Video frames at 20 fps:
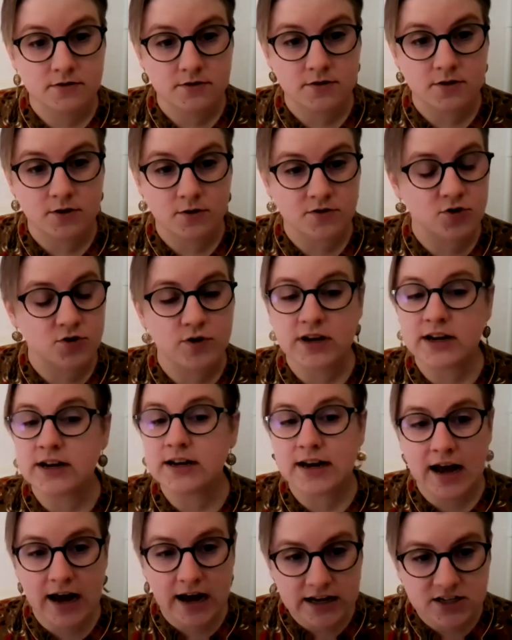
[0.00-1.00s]
No, you
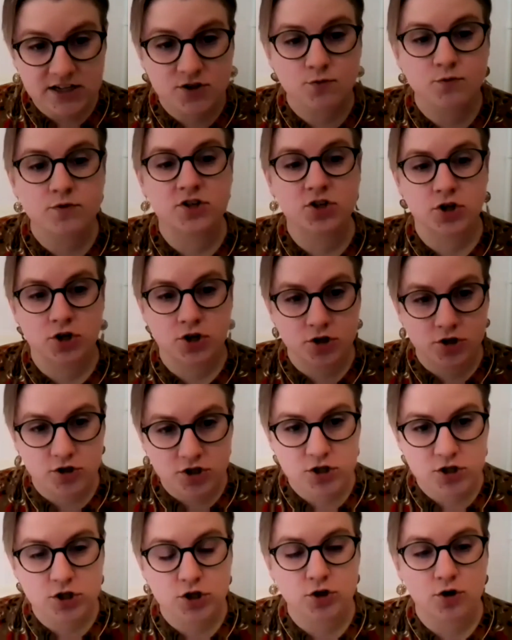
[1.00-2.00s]
cannot return
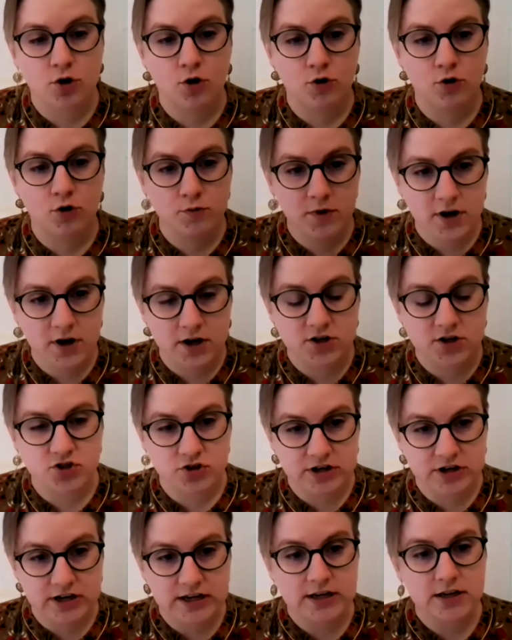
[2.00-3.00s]
to your home
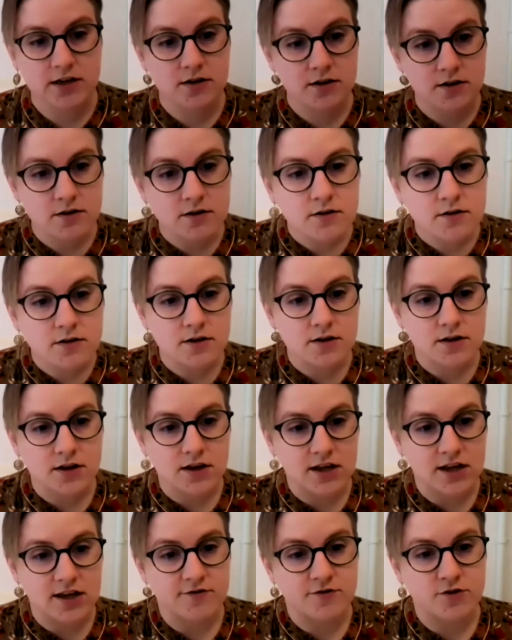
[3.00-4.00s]
country
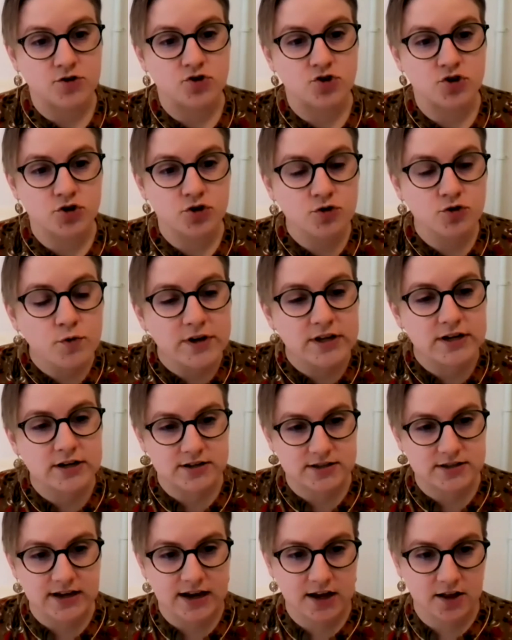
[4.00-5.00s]
if you do win
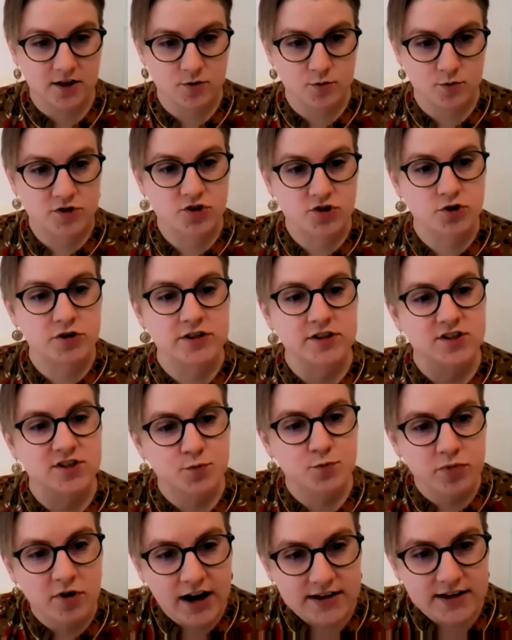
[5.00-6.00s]
asylum, or during
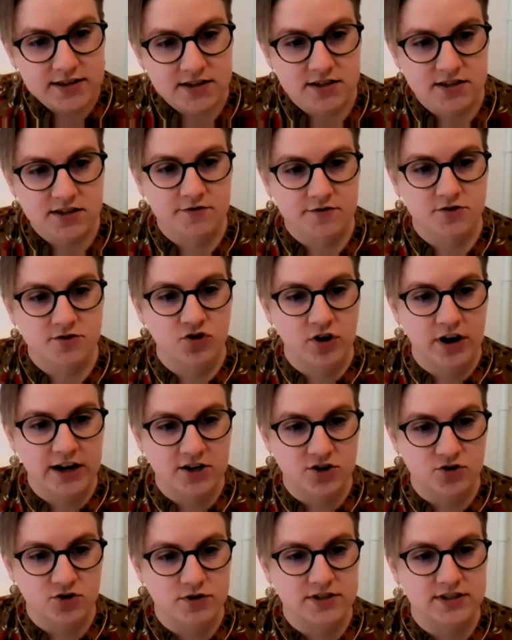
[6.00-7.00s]
this process of
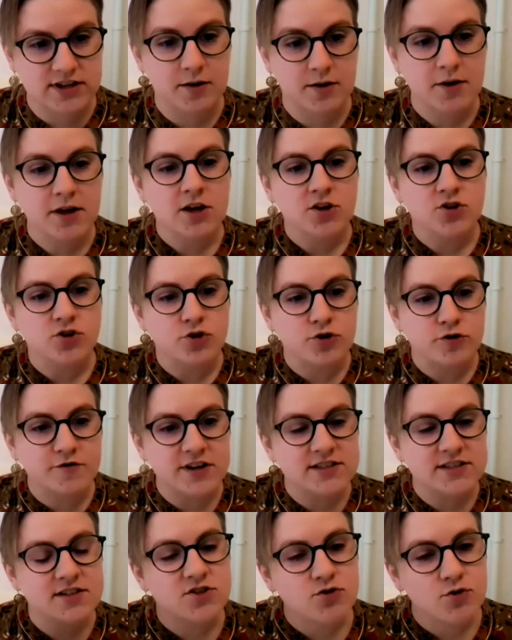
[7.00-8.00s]
trying to do asylum. U
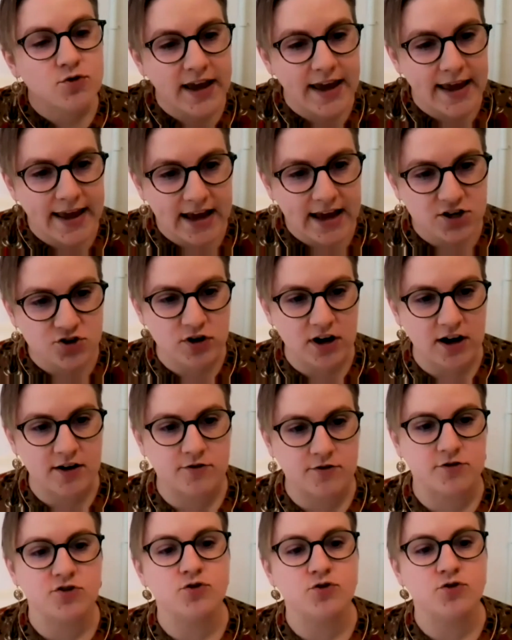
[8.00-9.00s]
visa, you can
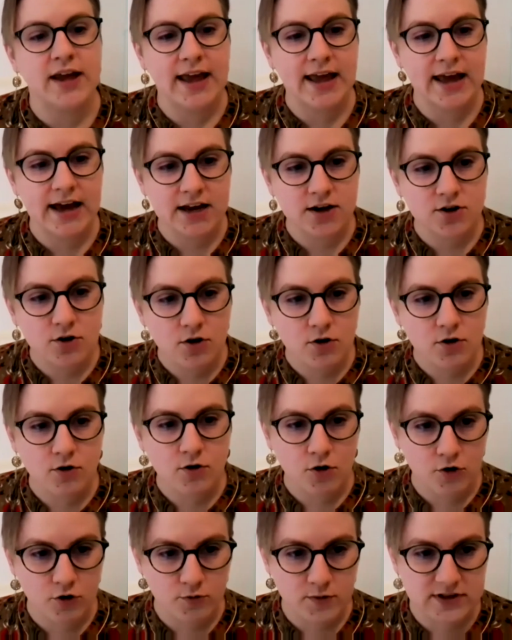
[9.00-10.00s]
travel, you can
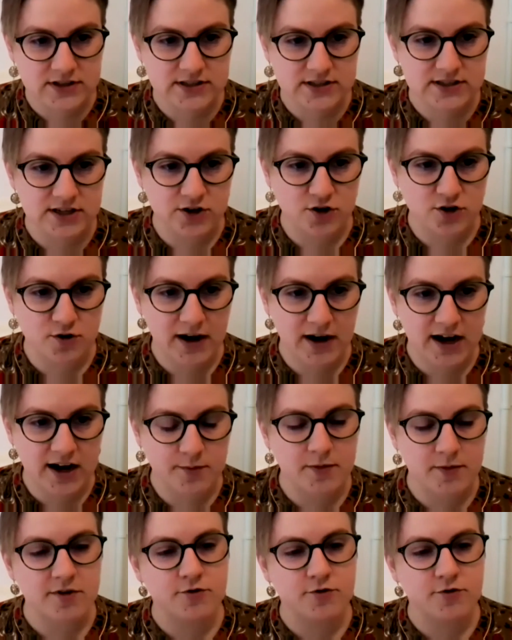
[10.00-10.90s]
go see your mom.